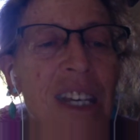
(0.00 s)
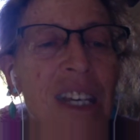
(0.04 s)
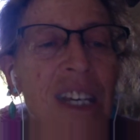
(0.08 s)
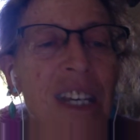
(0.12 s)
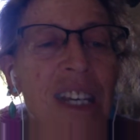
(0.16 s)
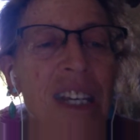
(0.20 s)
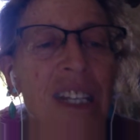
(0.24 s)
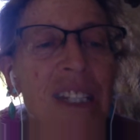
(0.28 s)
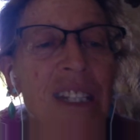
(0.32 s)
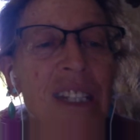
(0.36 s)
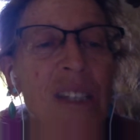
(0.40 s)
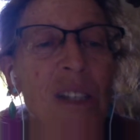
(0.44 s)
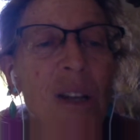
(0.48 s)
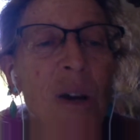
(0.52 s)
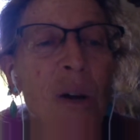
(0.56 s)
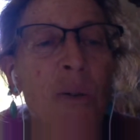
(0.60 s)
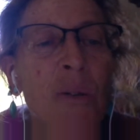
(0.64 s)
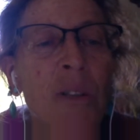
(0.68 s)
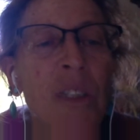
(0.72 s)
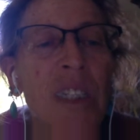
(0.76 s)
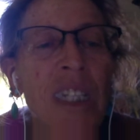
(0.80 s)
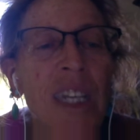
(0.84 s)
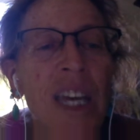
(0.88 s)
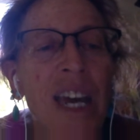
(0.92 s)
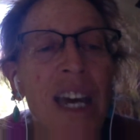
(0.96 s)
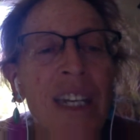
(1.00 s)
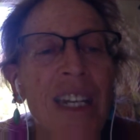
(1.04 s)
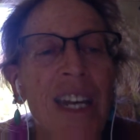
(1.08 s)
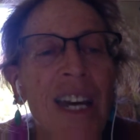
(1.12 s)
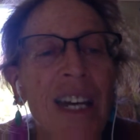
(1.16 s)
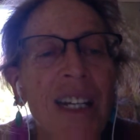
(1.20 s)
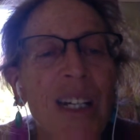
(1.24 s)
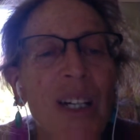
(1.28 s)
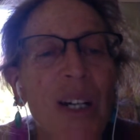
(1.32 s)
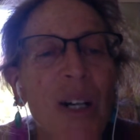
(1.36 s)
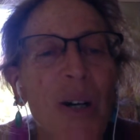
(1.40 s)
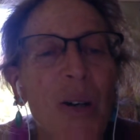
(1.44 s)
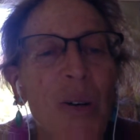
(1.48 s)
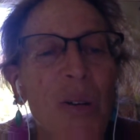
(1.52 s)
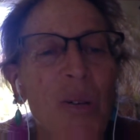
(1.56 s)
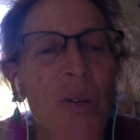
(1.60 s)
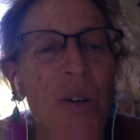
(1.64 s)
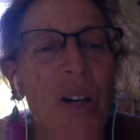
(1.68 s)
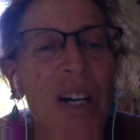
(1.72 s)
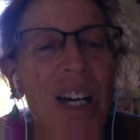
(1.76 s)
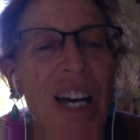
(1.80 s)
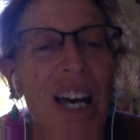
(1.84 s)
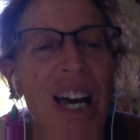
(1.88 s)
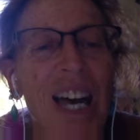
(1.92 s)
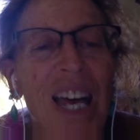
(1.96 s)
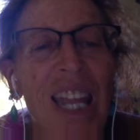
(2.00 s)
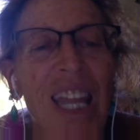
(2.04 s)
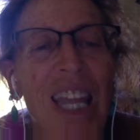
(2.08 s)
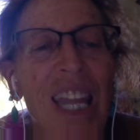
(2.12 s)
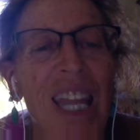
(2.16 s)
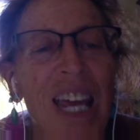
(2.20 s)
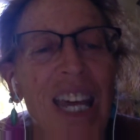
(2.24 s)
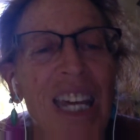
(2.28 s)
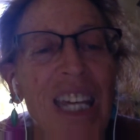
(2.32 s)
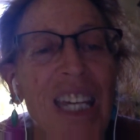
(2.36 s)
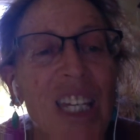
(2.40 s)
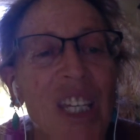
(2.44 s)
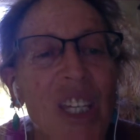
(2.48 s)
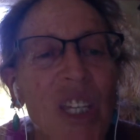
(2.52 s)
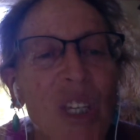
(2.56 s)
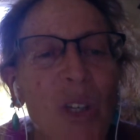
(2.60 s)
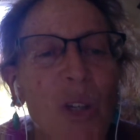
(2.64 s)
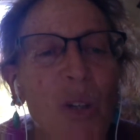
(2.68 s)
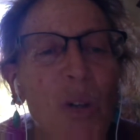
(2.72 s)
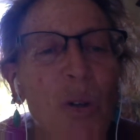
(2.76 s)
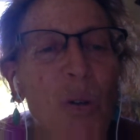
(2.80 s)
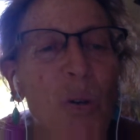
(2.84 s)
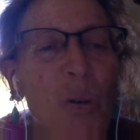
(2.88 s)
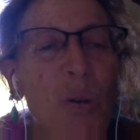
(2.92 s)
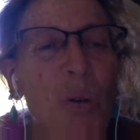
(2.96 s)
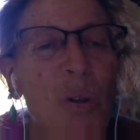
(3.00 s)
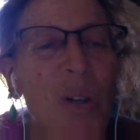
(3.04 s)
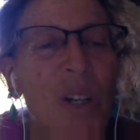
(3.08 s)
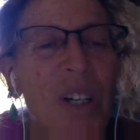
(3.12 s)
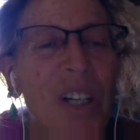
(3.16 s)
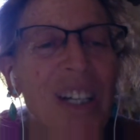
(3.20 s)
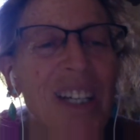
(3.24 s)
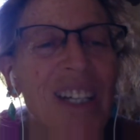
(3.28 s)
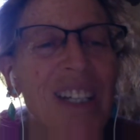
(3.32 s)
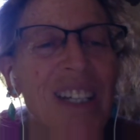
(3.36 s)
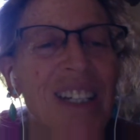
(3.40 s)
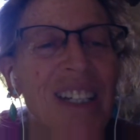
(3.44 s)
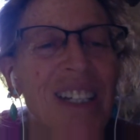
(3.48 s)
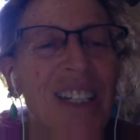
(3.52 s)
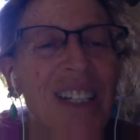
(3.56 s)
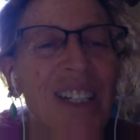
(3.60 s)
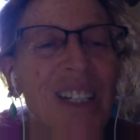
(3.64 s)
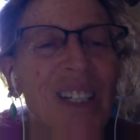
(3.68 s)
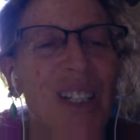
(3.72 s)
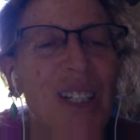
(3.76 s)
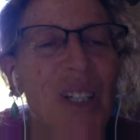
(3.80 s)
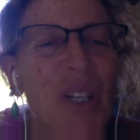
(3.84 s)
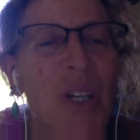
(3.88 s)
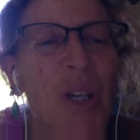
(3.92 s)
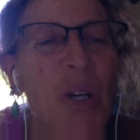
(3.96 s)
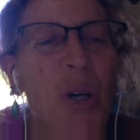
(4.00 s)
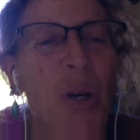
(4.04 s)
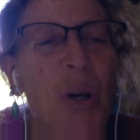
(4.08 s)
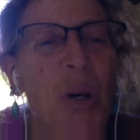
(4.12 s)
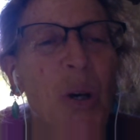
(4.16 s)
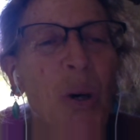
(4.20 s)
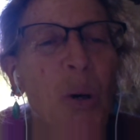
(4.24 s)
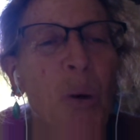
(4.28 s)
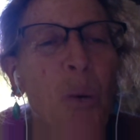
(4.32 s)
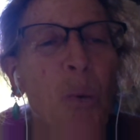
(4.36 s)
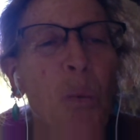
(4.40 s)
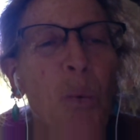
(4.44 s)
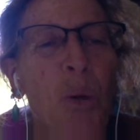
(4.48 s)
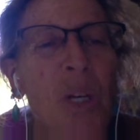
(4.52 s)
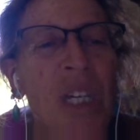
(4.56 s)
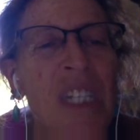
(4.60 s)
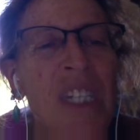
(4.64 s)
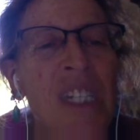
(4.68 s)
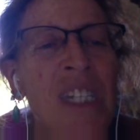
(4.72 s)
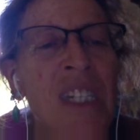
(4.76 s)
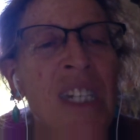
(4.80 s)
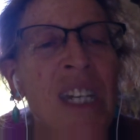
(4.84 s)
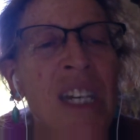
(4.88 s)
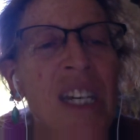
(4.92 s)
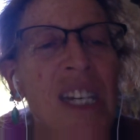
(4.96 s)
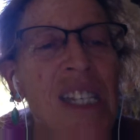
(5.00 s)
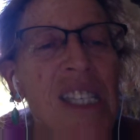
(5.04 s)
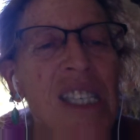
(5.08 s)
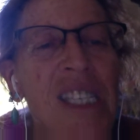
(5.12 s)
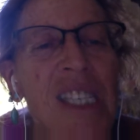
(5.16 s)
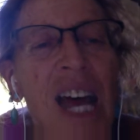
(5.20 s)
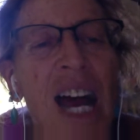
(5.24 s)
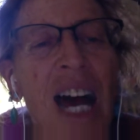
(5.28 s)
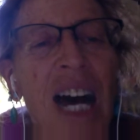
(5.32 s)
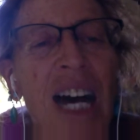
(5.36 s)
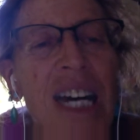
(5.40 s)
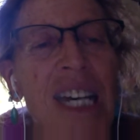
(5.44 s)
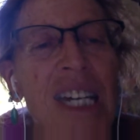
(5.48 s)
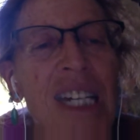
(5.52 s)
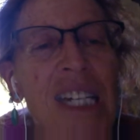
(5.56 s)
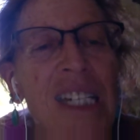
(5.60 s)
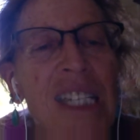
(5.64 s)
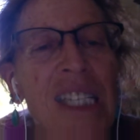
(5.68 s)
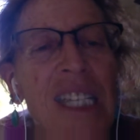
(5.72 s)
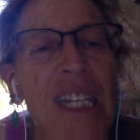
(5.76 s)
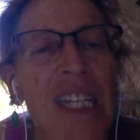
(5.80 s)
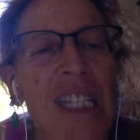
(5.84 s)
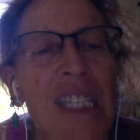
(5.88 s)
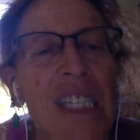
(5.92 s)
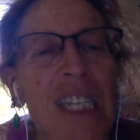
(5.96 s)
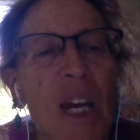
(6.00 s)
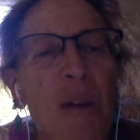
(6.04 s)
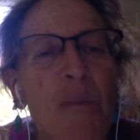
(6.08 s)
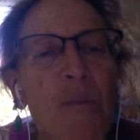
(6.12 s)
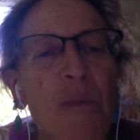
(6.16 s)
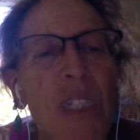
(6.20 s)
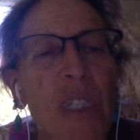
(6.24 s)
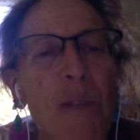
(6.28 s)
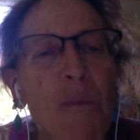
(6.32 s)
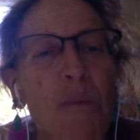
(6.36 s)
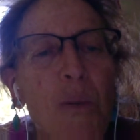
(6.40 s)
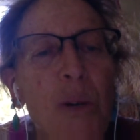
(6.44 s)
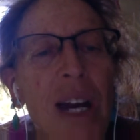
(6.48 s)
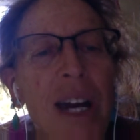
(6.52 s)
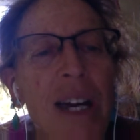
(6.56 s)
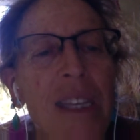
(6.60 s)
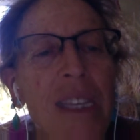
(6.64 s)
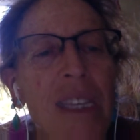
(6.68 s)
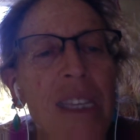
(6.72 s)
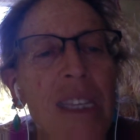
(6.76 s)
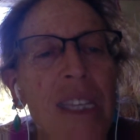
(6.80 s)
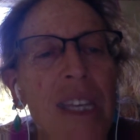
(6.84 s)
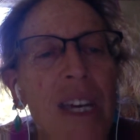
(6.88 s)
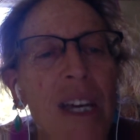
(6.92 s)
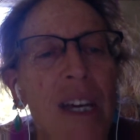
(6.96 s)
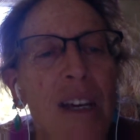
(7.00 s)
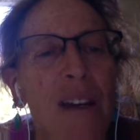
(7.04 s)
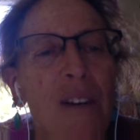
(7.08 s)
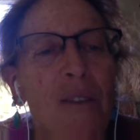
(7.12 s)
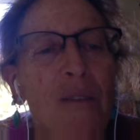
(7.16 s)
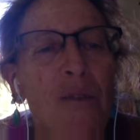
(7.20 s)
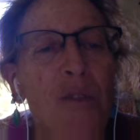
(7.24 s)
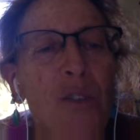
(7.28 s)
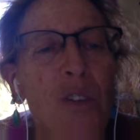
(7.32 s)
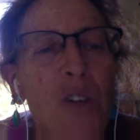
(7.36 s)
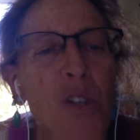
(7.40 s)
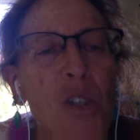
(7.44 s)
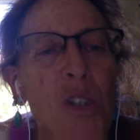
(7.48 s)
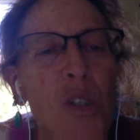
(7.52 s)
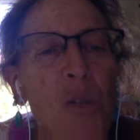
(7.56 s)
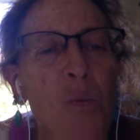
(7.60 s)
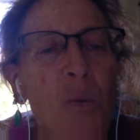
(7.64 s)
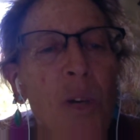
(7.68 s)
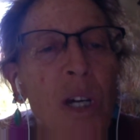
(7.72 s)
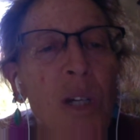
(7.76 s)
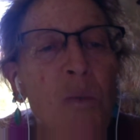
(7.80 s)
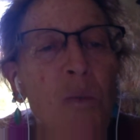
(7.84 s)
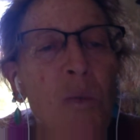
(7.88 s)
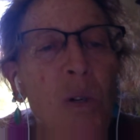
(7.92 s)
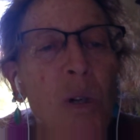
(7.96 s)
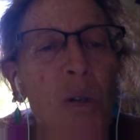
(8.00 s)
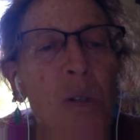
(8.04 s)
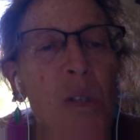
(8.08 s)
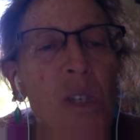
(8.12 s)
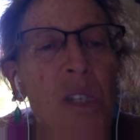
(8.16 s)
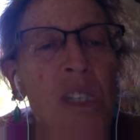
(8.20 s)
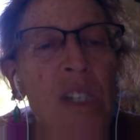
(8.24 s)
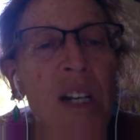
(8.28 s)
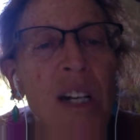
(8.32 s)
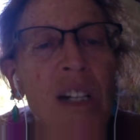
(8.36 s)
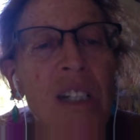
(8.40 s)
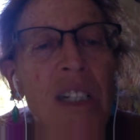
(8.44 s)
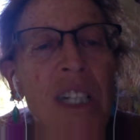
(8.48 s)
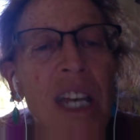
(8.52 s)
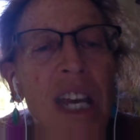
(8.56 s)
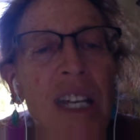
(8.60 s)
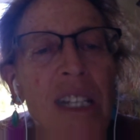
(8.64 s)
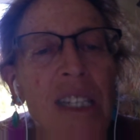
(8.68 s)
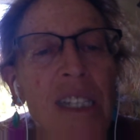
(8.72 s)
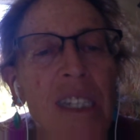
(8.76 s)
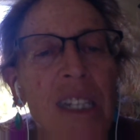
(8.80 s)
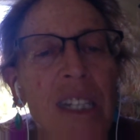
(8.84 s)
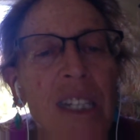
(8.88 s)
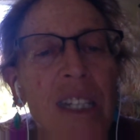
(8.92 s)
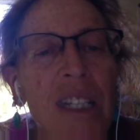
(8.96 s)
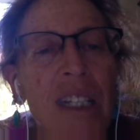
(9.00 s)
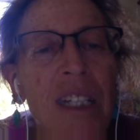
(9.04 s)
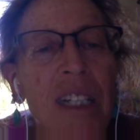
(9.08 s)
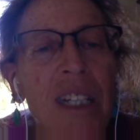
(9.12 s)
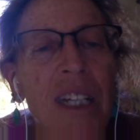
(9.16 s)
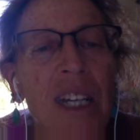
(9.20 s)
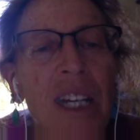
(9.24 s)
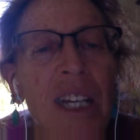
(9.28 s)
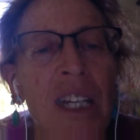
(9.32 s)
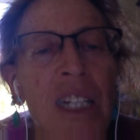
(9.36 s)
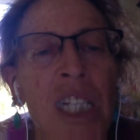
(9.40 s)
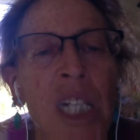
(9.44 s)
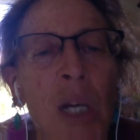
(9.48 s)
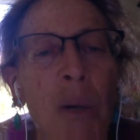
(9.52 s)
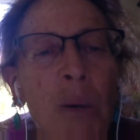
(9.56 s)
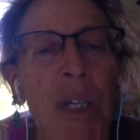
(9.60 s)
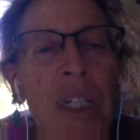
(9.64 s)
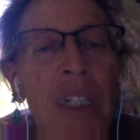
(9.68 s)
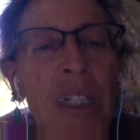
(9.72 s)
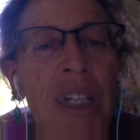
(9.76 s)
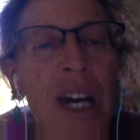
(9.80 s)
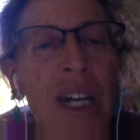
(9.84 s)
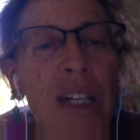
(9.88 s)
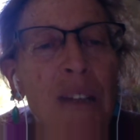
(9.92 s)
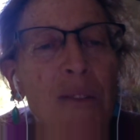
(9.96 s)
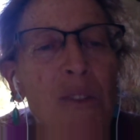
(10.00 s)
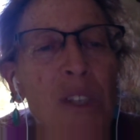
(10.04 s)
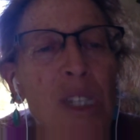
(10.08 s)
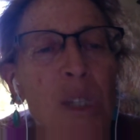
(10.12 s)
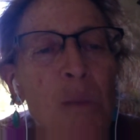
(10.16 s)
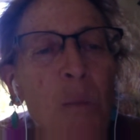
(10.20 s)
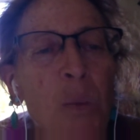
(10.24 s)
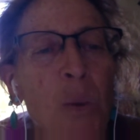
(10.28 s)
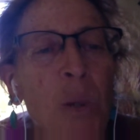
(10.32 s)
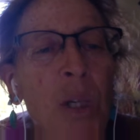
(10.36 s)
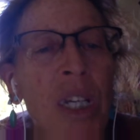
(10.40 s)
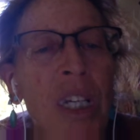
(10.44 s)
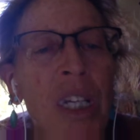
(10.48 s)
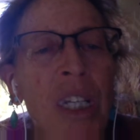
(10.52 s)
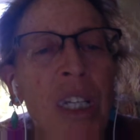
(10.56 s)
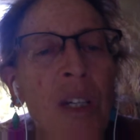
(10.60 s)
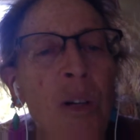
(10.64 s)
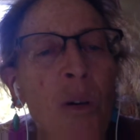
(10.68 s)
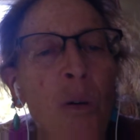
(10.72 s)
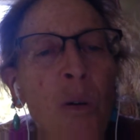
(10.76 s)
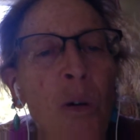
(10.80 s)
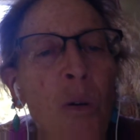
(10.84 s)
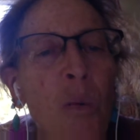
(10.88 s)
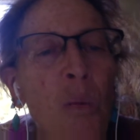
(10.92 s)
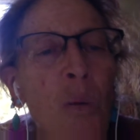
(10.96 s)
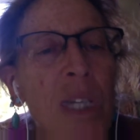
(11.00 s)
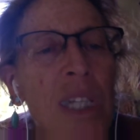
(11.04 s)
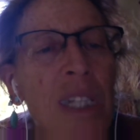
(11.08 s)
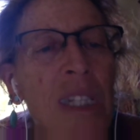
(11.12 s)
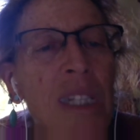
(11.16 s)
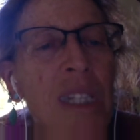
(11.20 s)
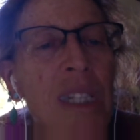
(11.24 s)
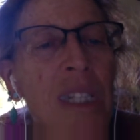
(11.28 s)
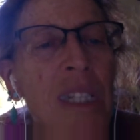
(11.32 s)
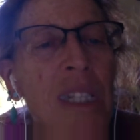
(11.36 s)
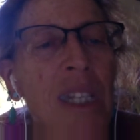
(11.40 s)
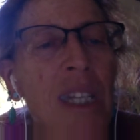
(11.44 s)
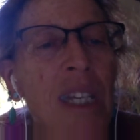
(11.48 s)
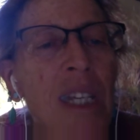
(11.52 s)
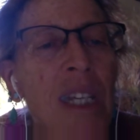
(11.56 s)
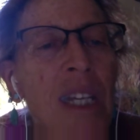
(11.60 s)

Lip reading: It is only an echo, like you. Wind sighs its empty breath. First red roses are dancing, knowing not of spring or wind.